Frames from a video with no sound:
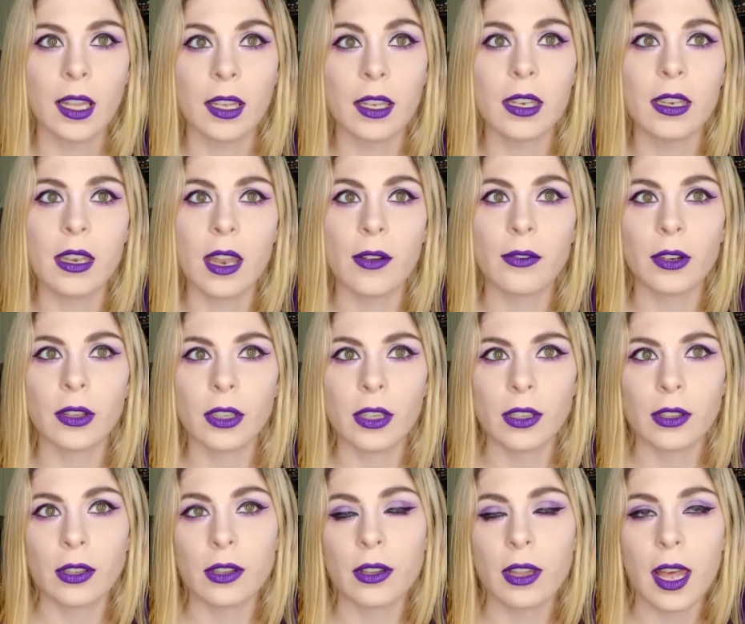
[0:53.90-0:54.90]
Never
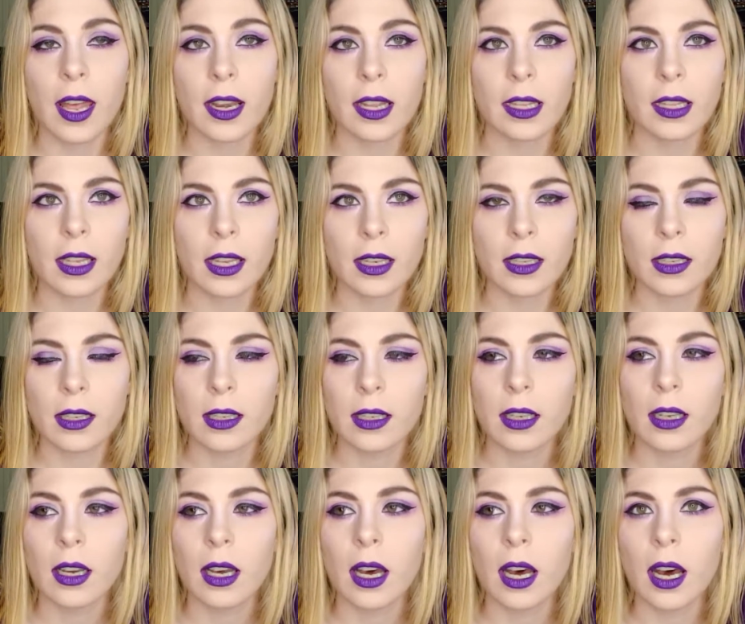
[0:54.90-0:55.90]
gonna do that again.
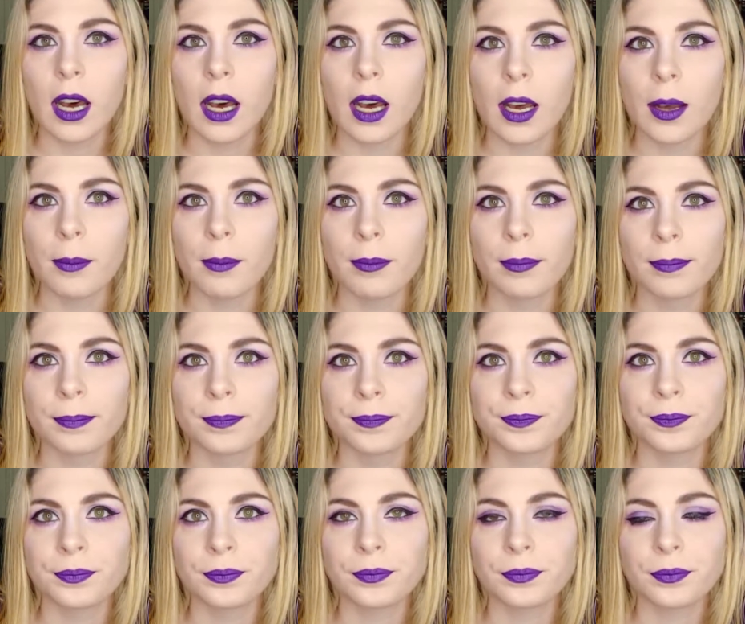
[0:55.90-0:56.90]

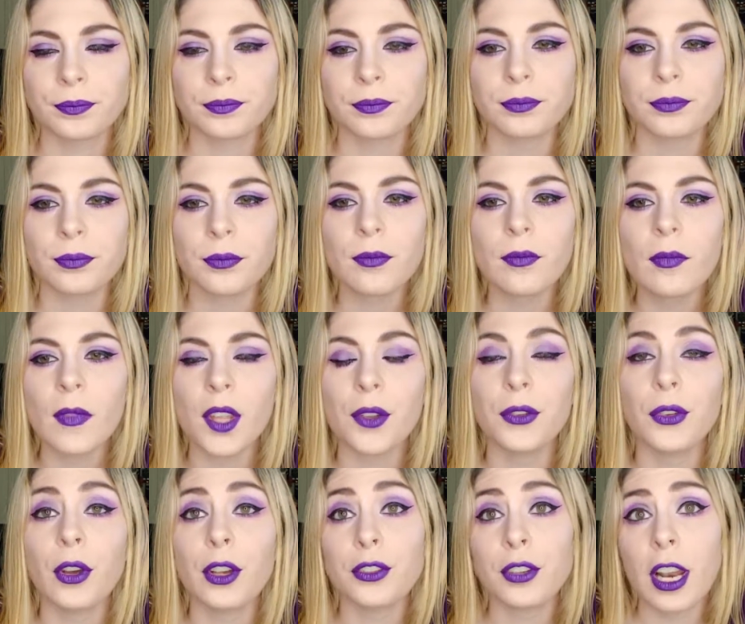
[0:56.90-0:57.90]

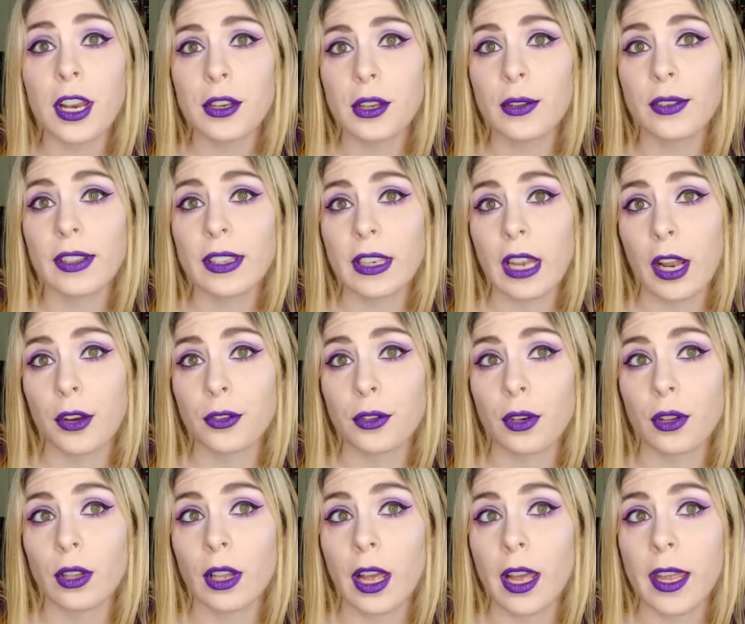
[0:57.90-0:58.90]
So I tried using
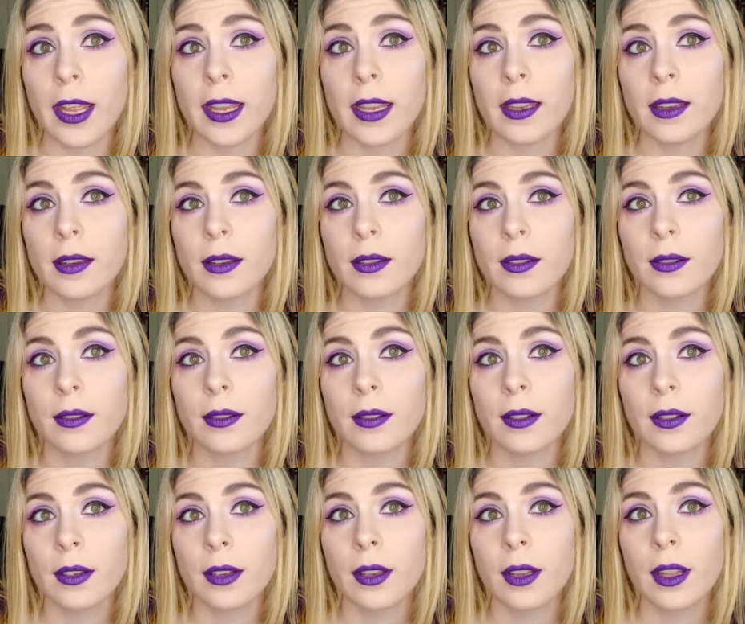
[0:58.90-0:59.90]
natural light,
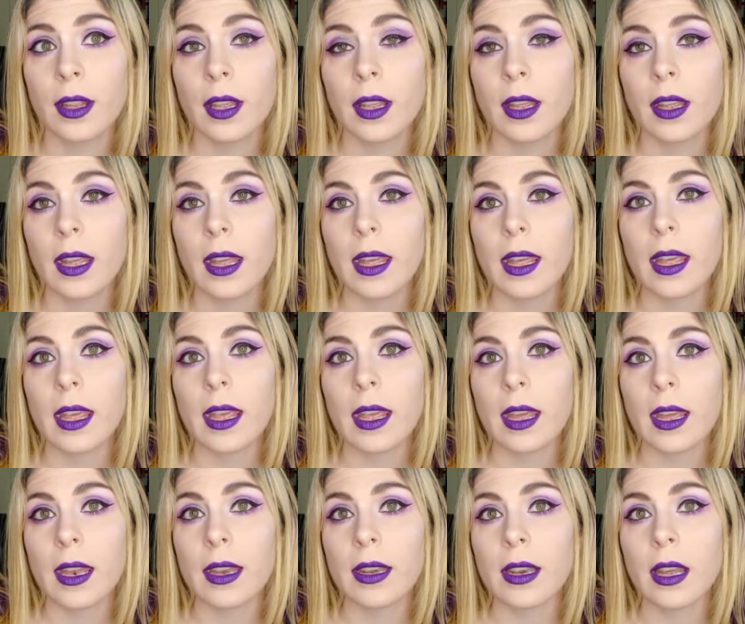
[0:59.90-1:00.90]

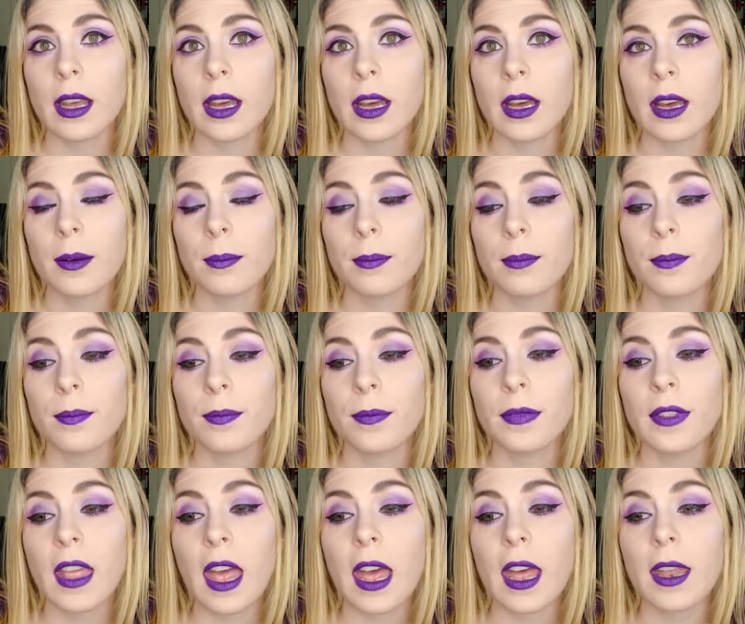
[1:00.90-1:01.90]
and
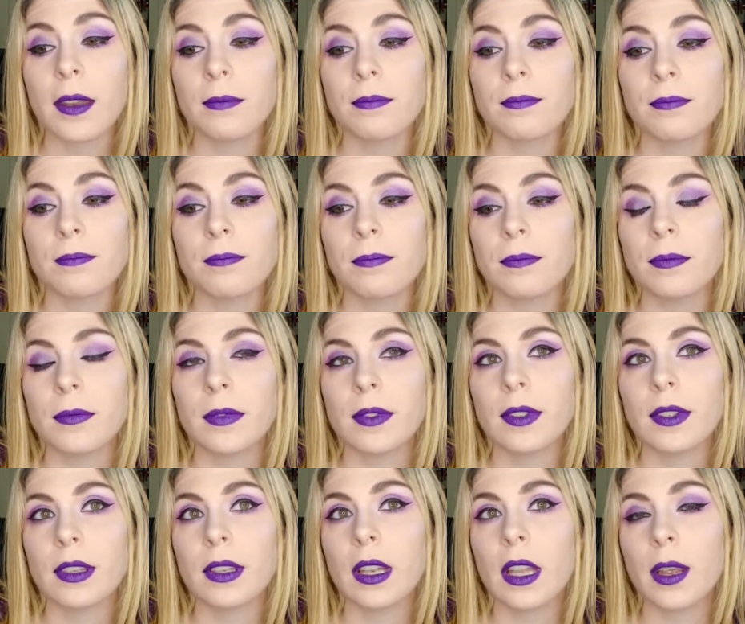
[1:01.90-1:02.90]
that
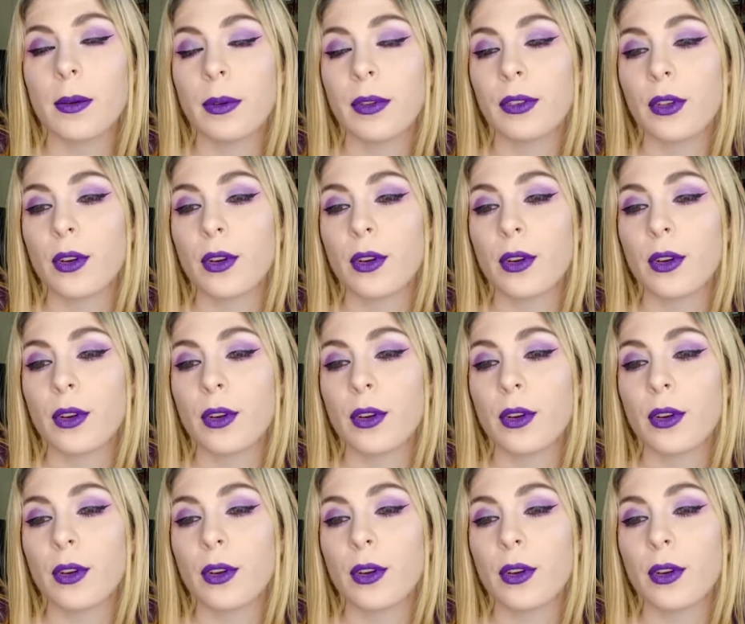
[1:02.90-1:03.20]
it was